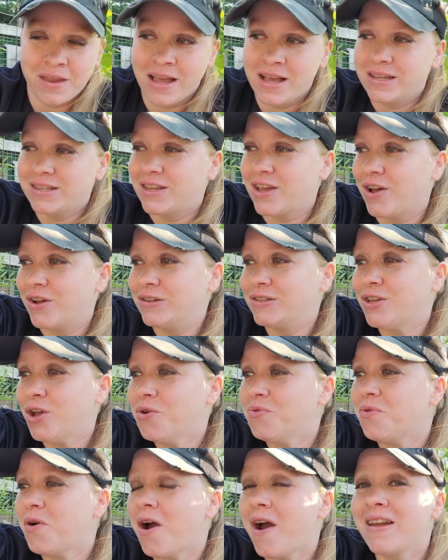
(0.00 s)
So, so
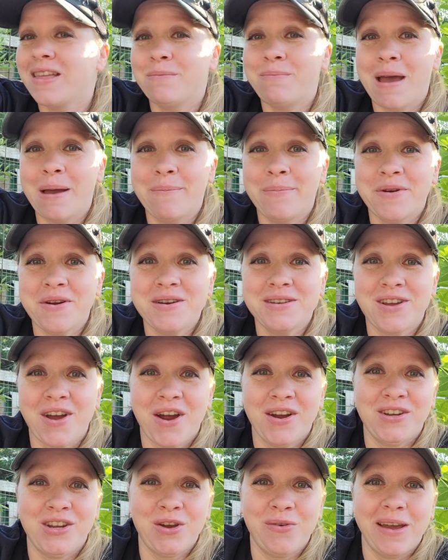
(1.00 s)
far the peppers
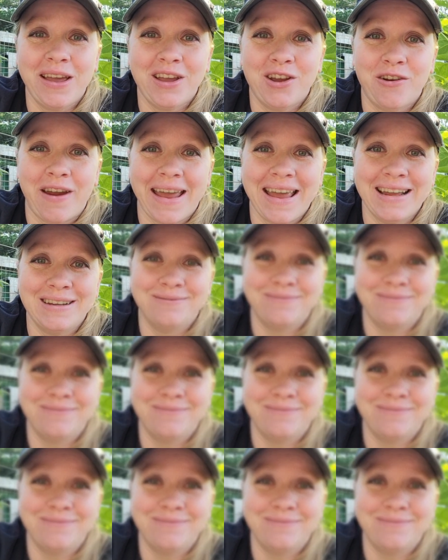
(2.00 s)
are doing great.